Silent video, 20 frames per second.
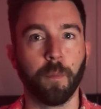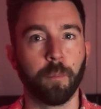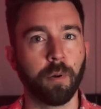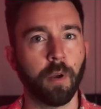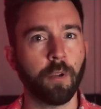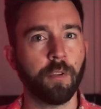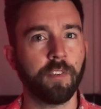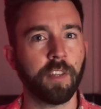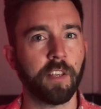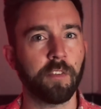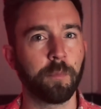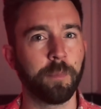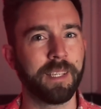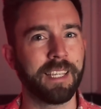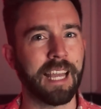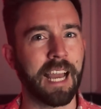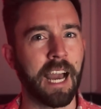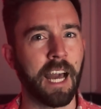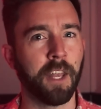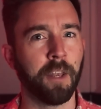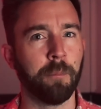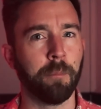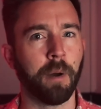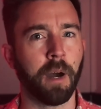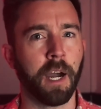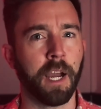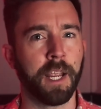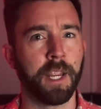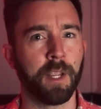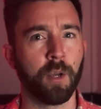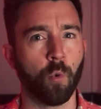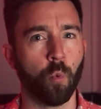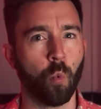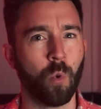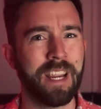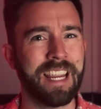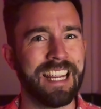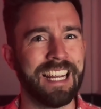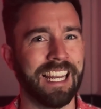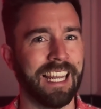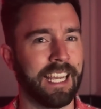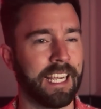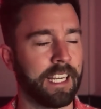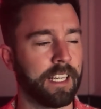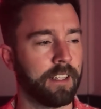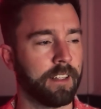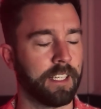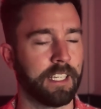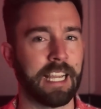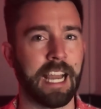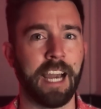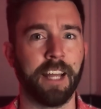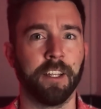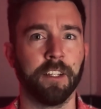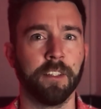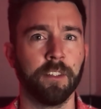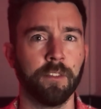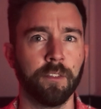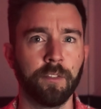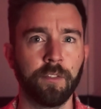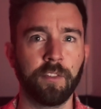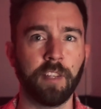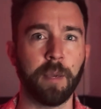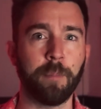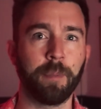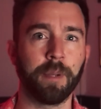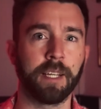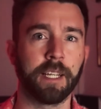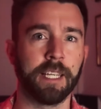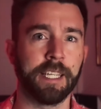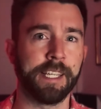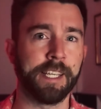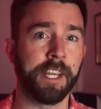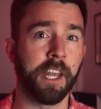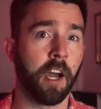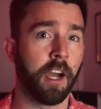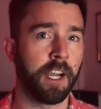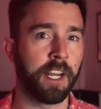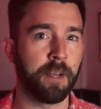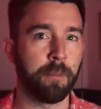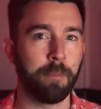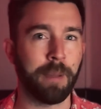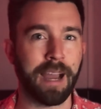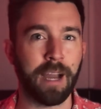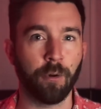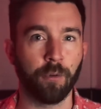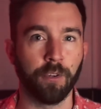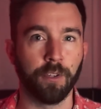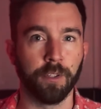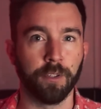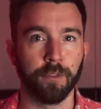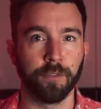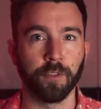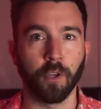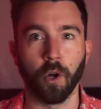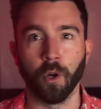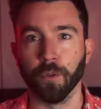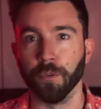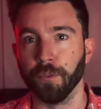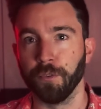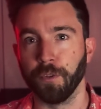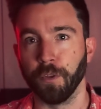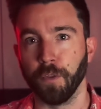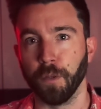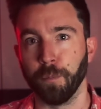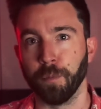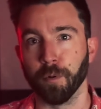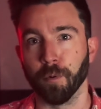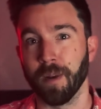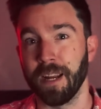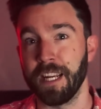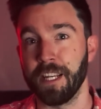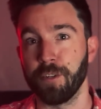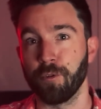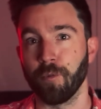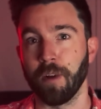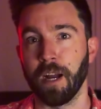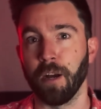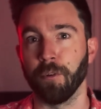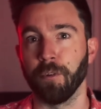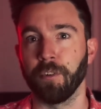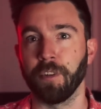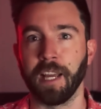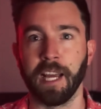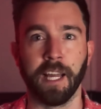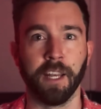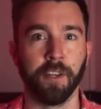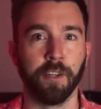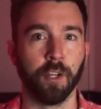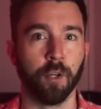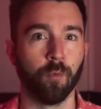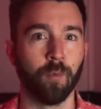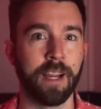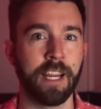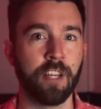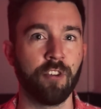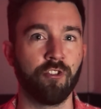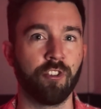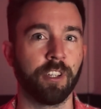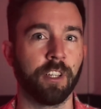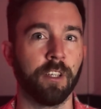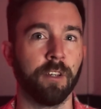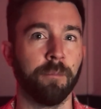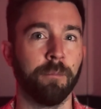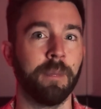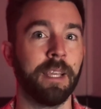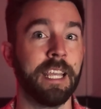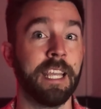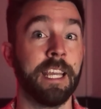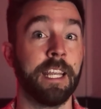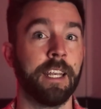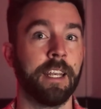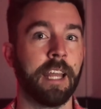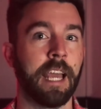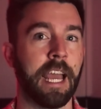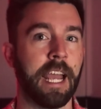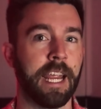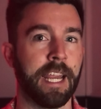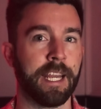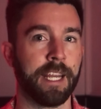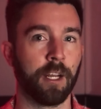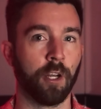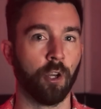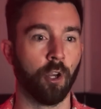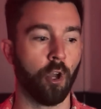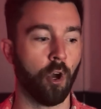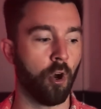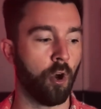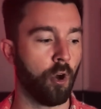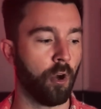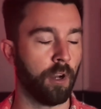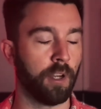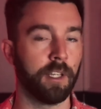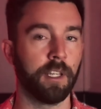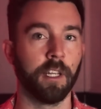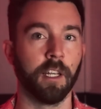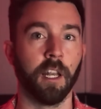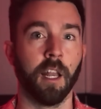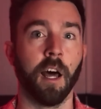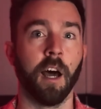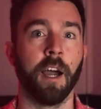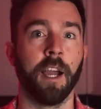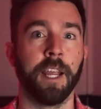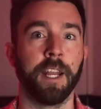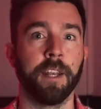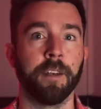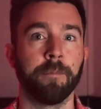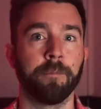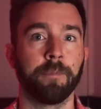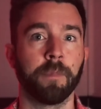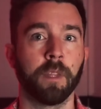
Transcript: process began by wheeling the cannons, typically 9-pounders, onto the parade ground and arranging them in a long line.